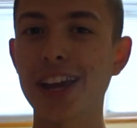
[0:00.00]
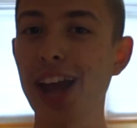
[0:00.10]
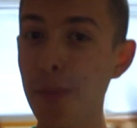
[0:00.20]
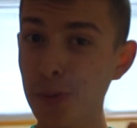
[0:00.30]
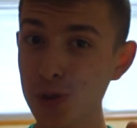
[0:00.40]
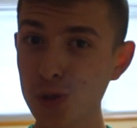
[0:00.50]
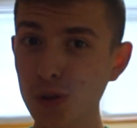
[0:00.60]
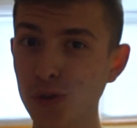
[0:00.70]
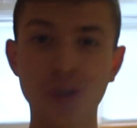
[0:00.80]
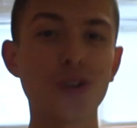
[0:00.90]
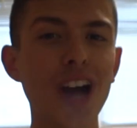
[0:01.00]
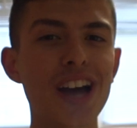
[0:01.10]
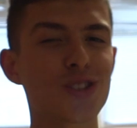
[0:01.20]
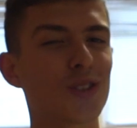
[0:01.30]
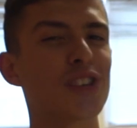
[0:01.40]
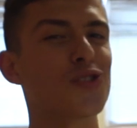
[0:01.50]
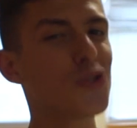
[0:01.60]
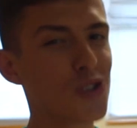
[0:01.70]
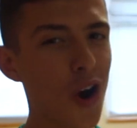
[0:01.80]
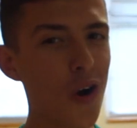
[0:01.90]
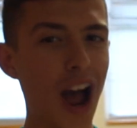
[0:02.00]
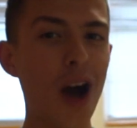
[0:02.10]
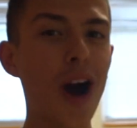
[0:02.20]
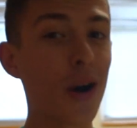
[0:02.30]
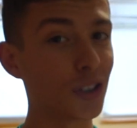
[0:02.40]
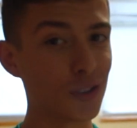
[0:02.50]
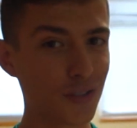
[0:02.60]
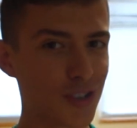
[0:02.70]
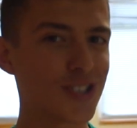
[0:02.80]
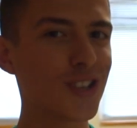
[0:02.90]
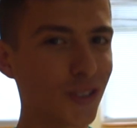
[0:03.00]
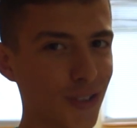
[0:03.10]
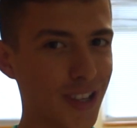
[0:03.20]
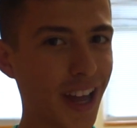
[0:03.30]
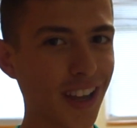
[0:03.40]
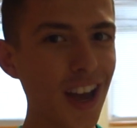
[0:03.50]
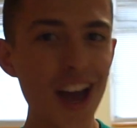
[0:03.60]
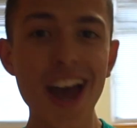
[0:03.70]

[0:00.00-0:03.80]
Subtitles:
campus tour for you guys so that you know how our university looks like.